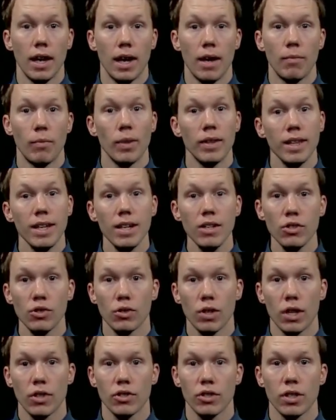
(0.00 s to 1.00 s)
within a
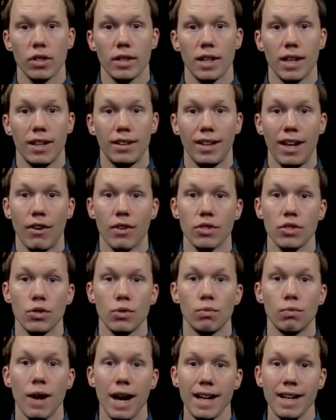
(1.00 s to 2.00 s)
structure that allow us
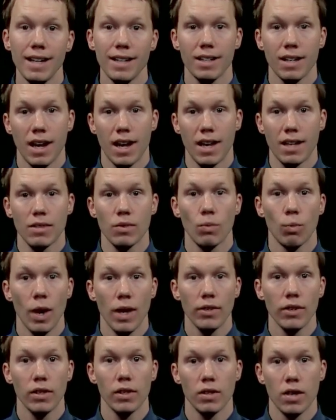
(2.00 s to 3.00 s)
to recognize
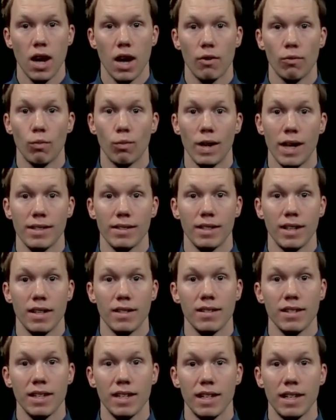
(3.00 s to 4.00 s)
whether or not
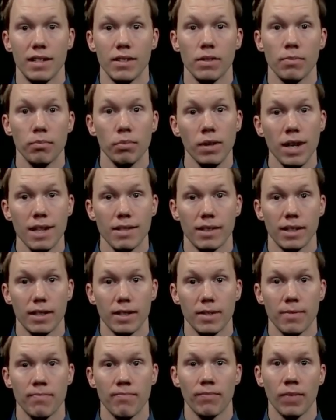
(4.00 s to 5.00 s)
resonance is present.